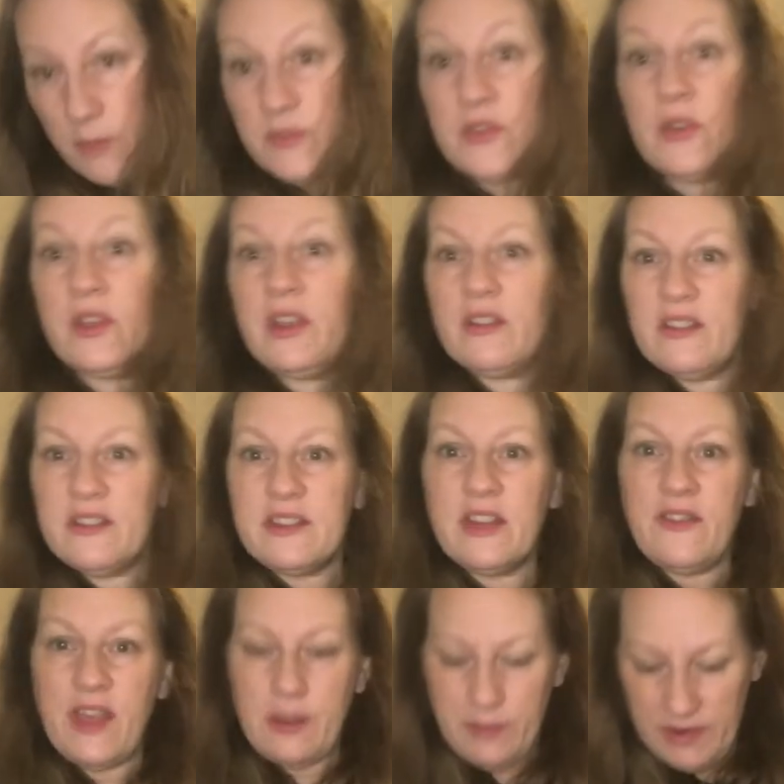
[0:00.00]
So here, let's
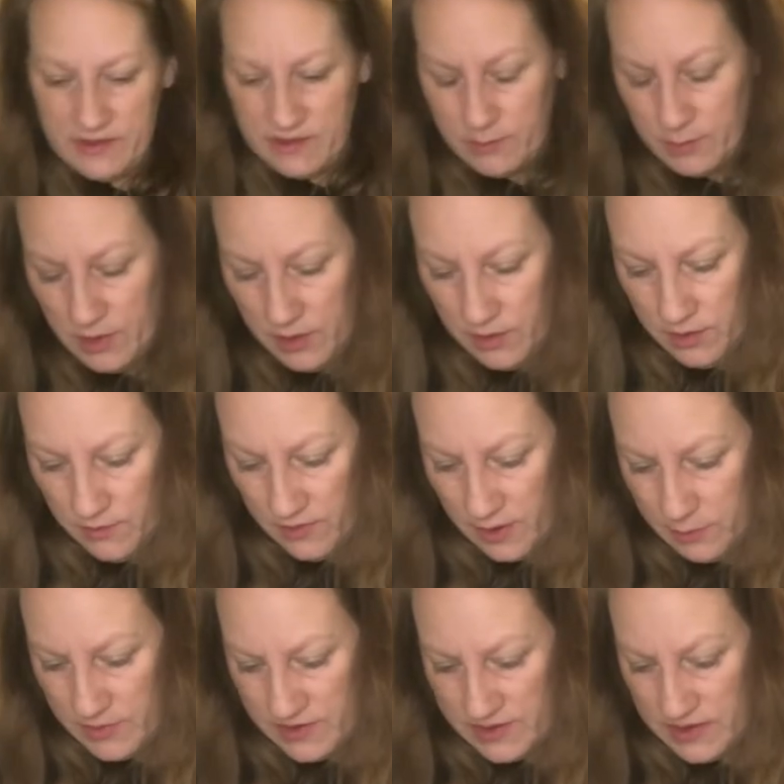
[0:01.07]
give Amy some
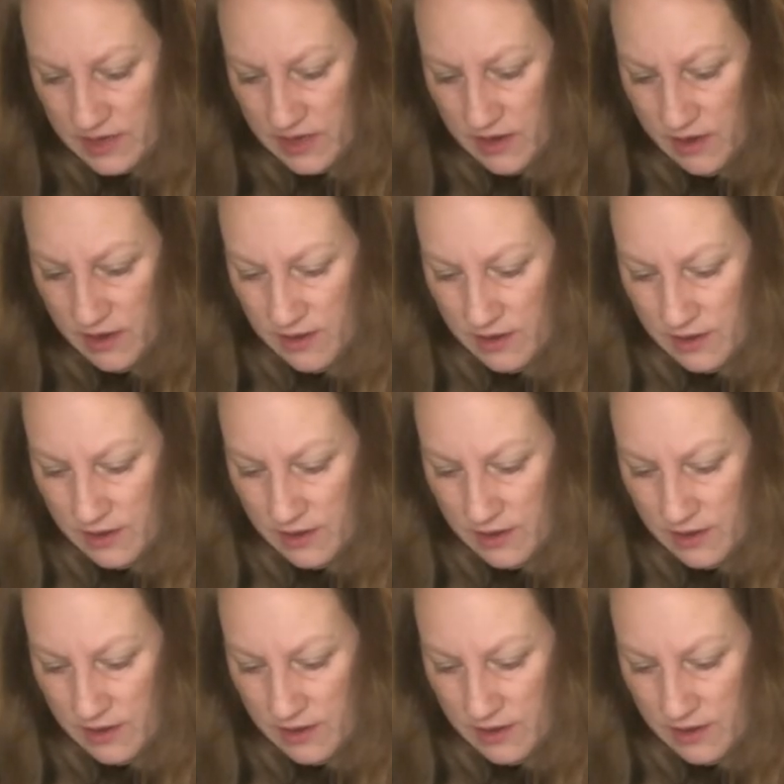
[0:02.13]
vitamin C.